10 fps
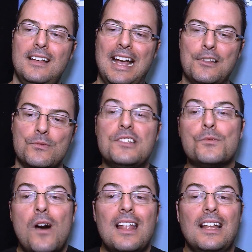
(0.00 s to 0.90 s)
And the
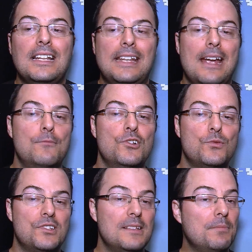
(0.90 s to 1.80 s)
reason why I liked the cameras
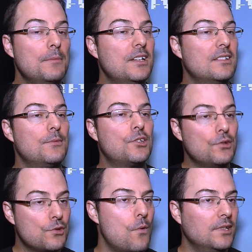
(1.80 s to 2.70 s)
was simply because I was
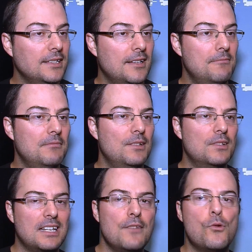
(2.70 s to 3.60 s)
controlling them. And it
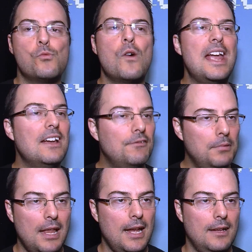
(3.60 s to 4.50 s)
was kind of a way of
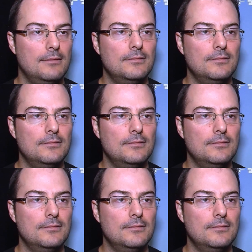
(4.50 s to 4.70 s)
playing.